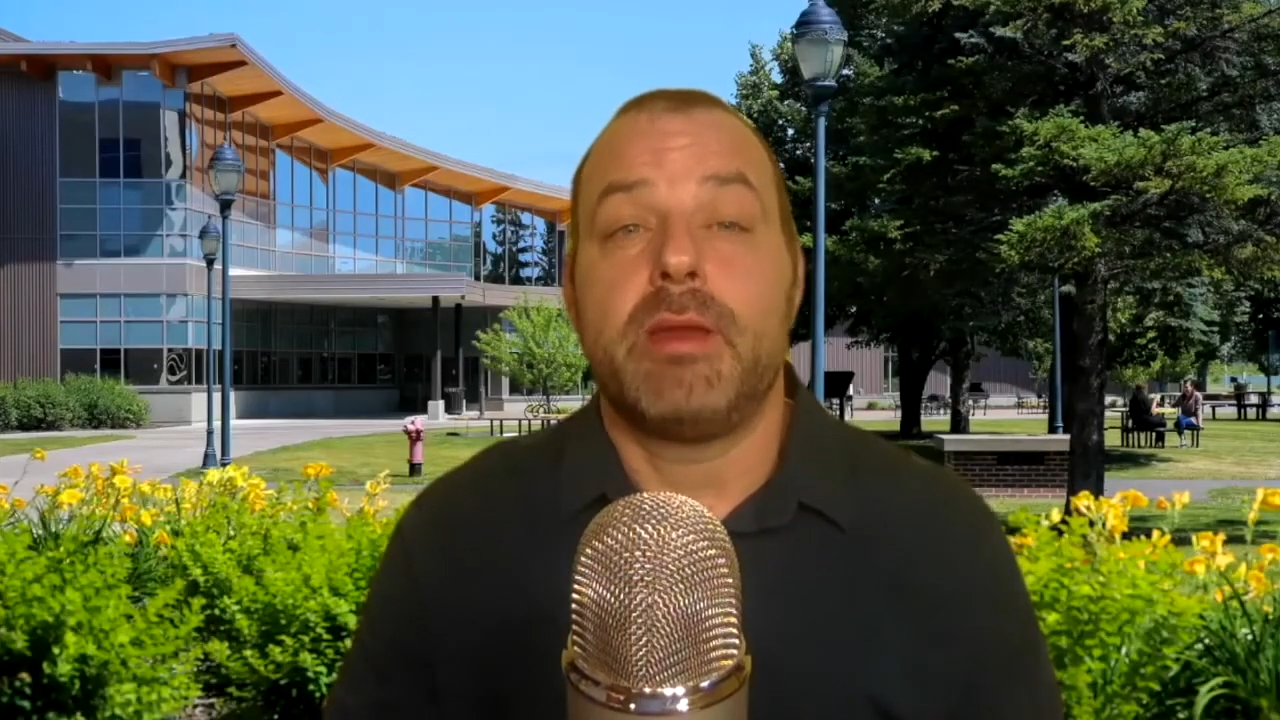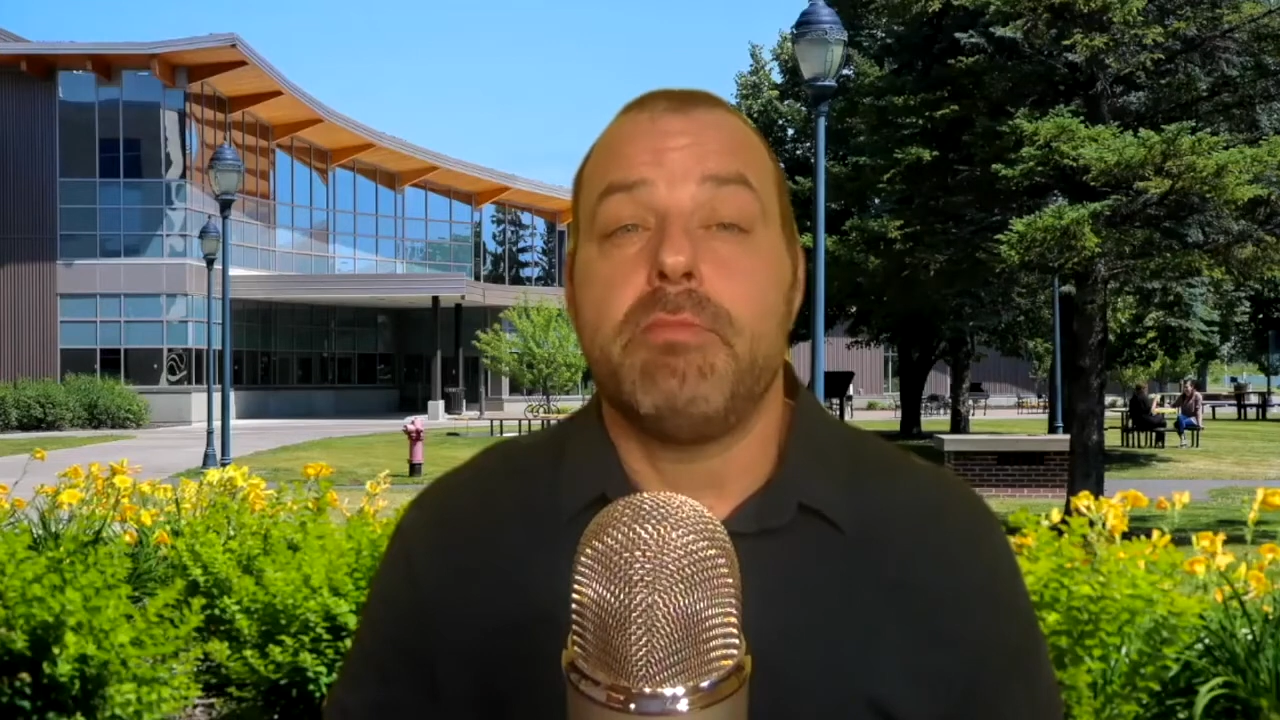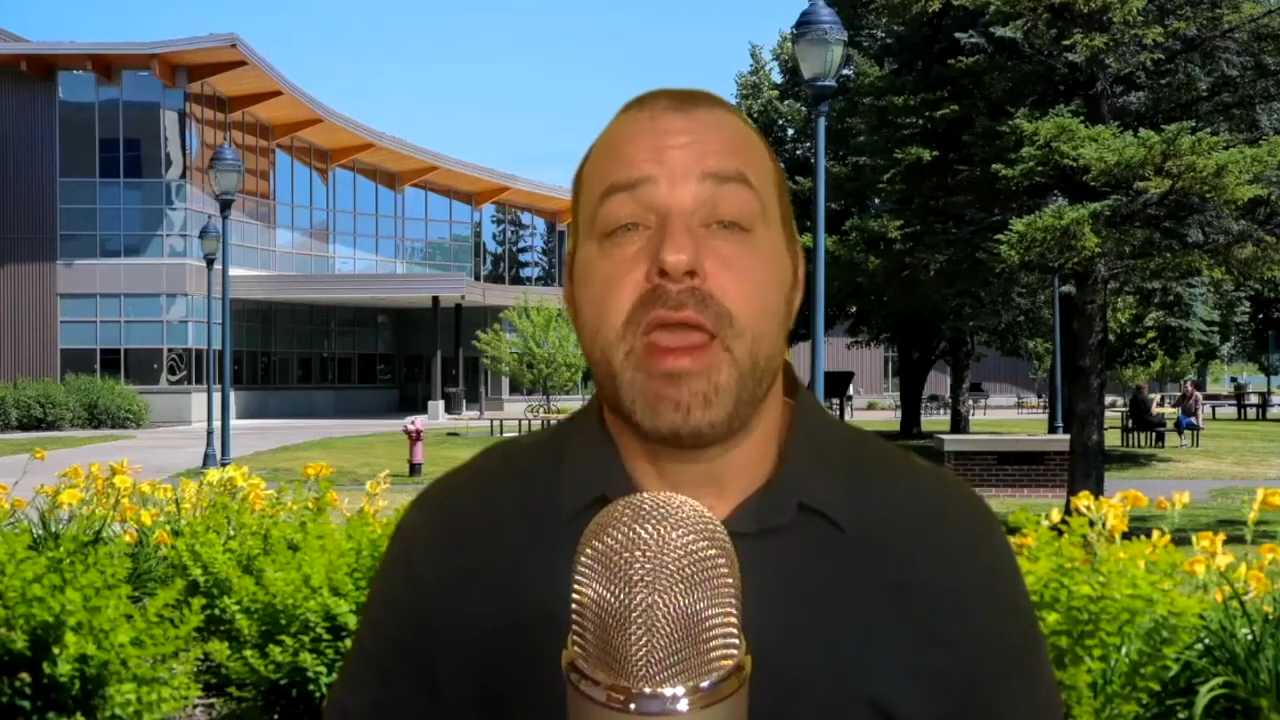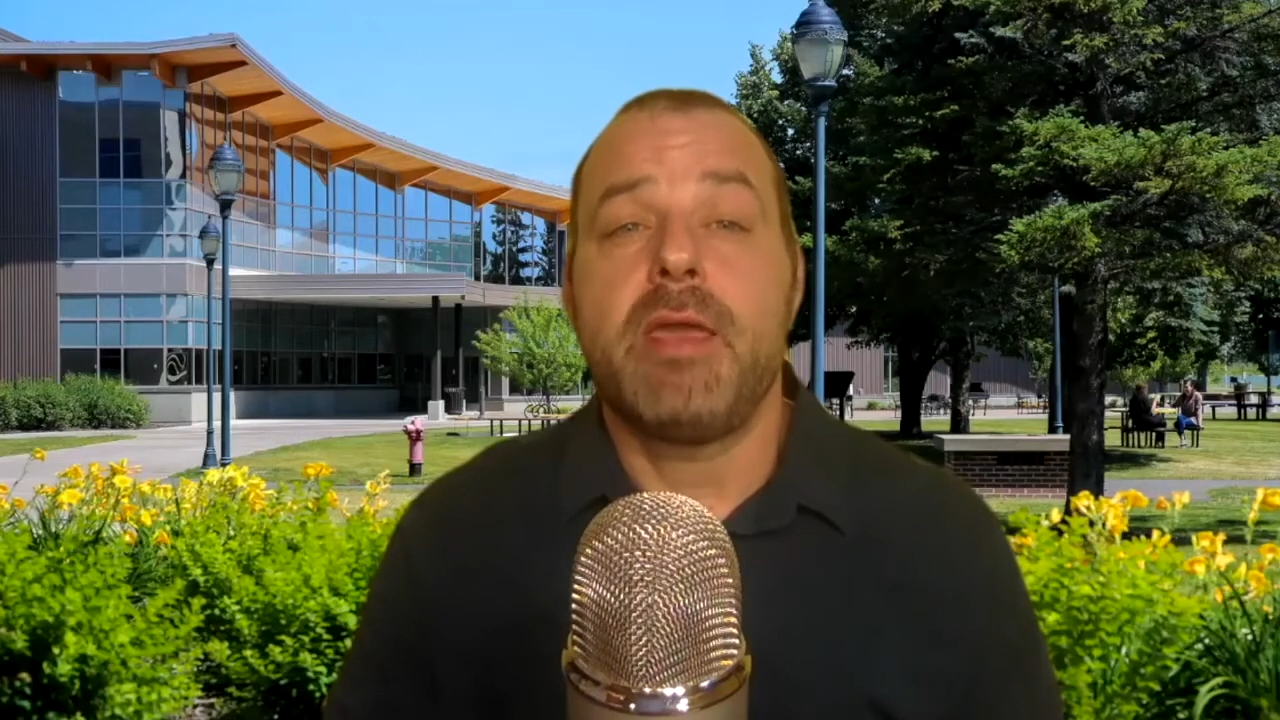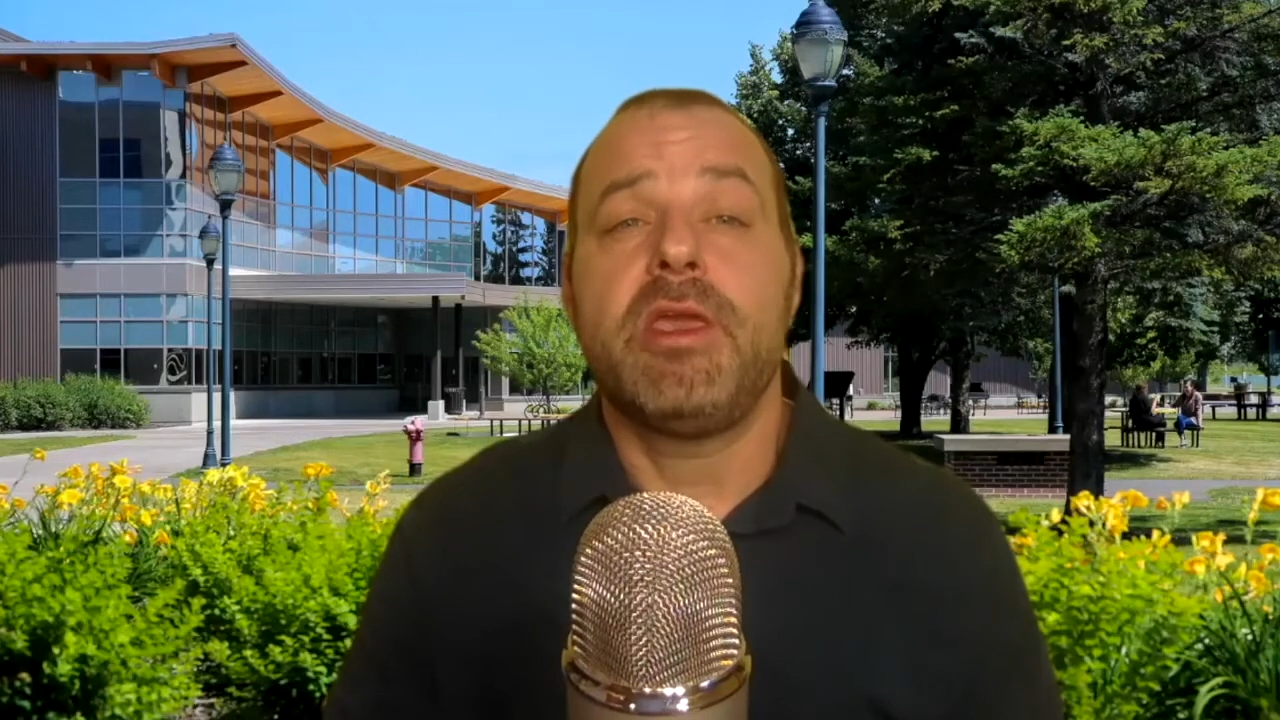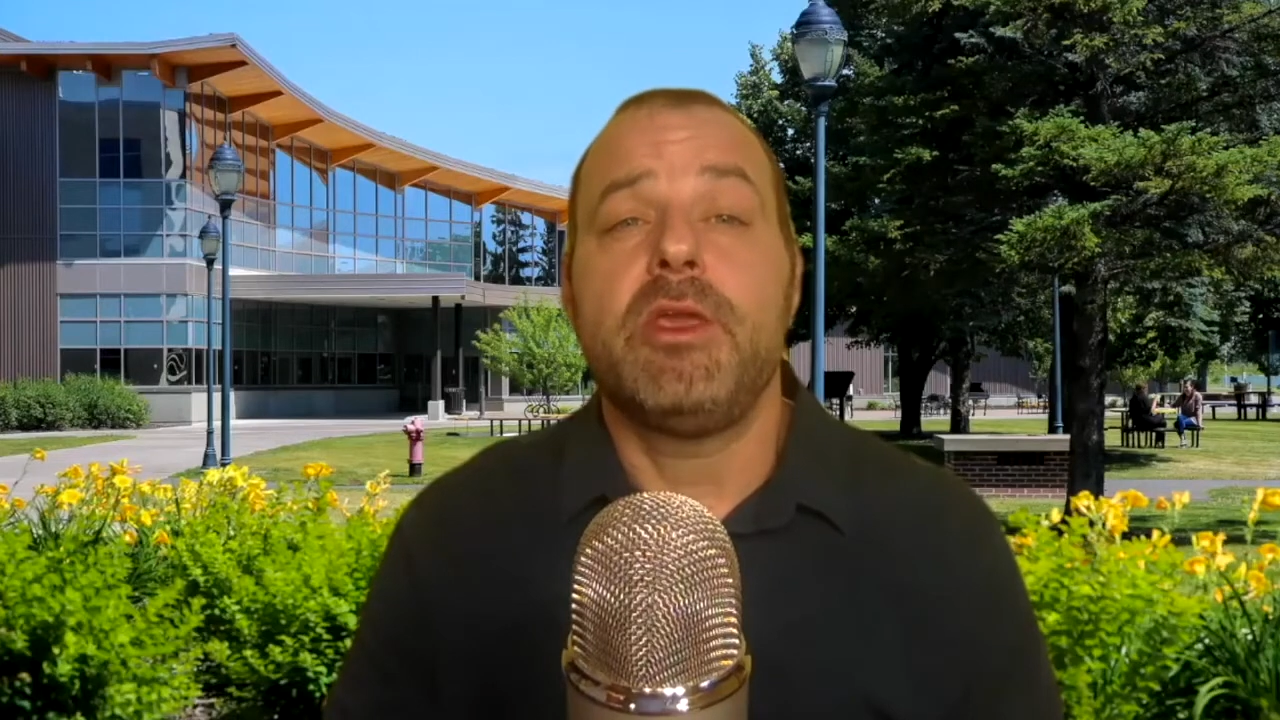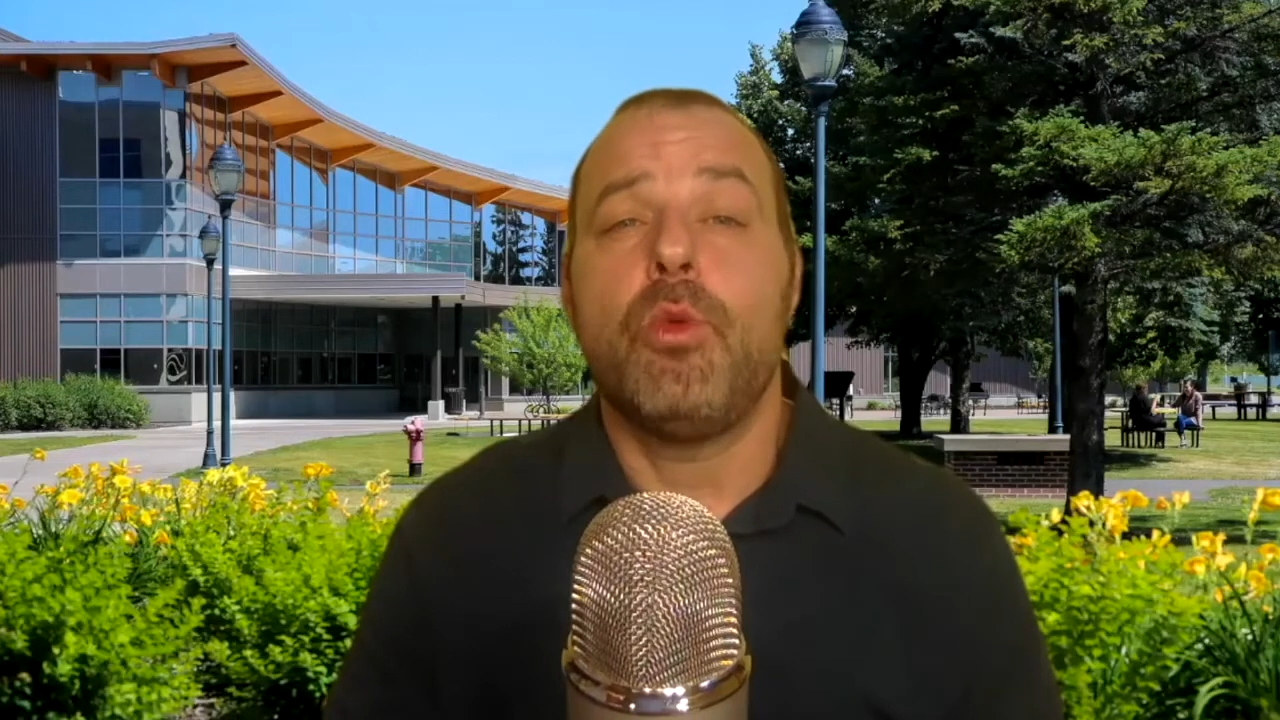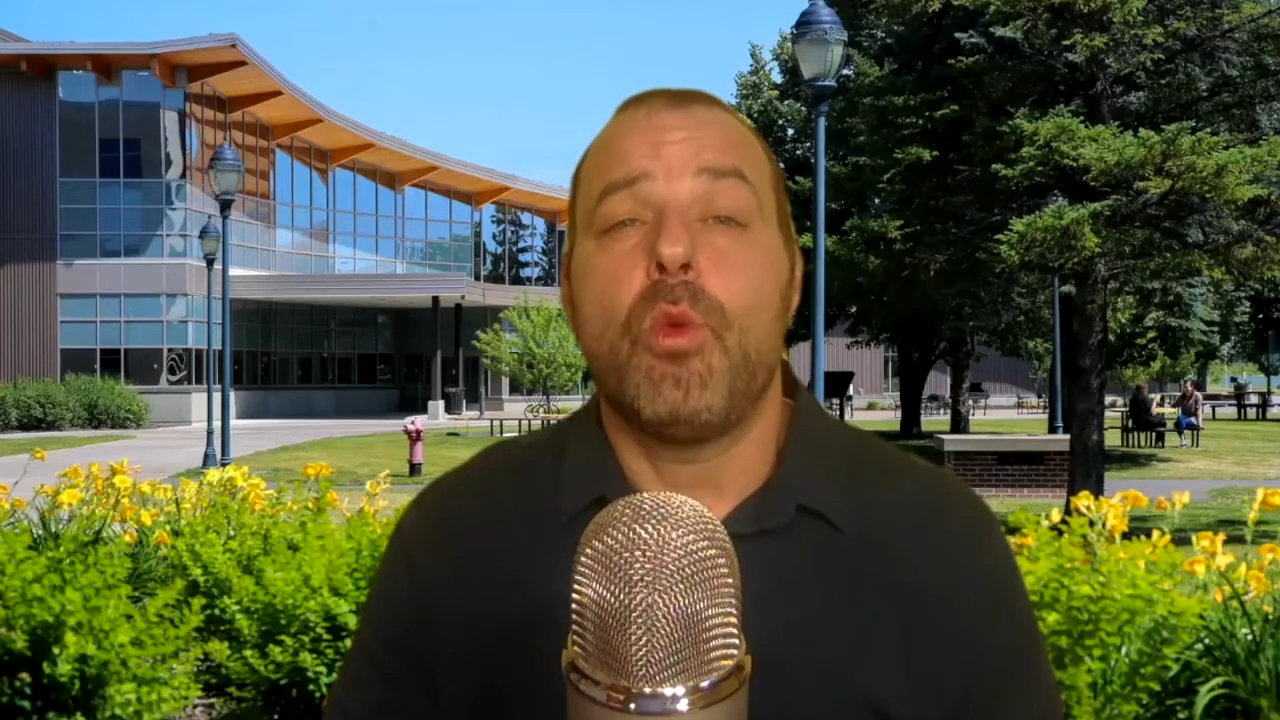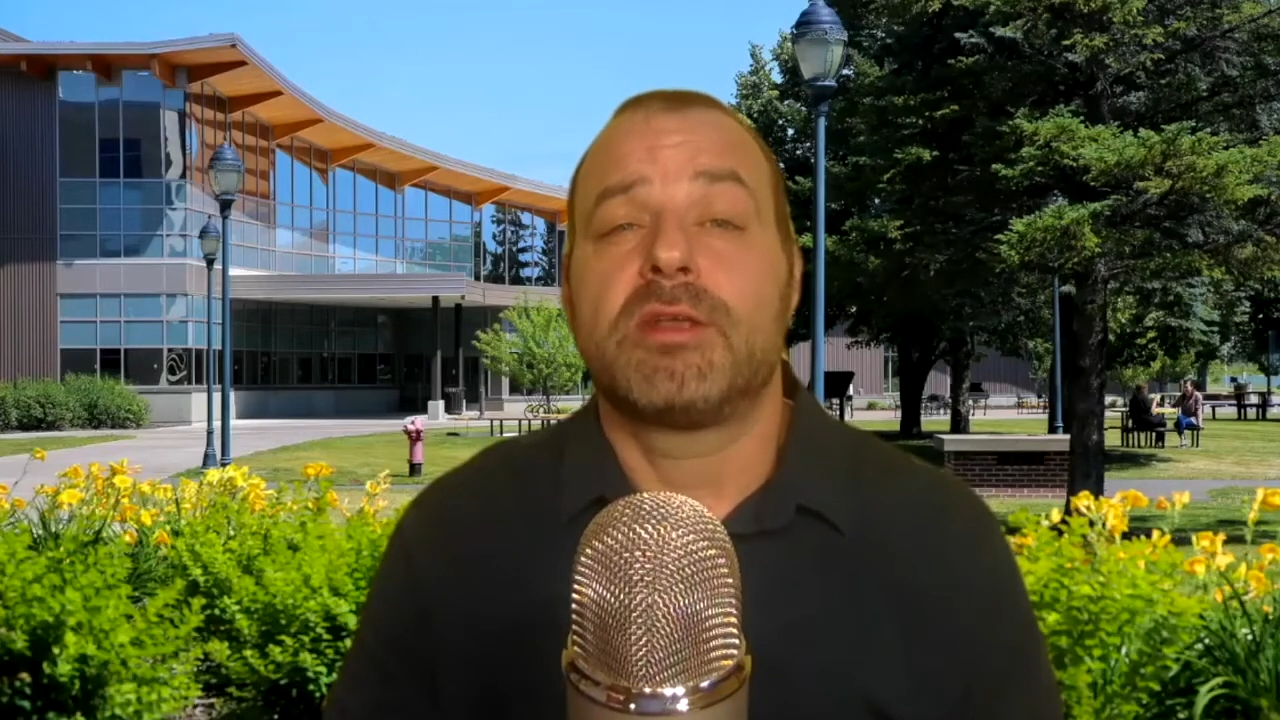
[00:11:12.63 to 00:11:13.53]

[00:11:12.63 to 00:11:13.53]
and maybe you